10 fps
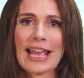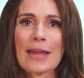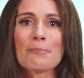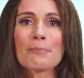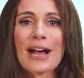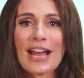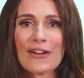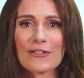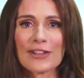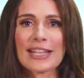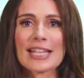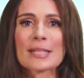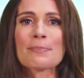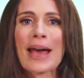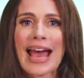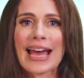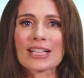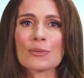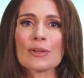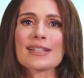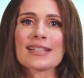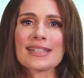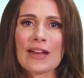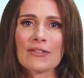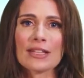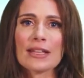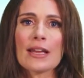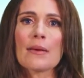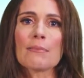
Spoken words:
And Biofit is packed with 7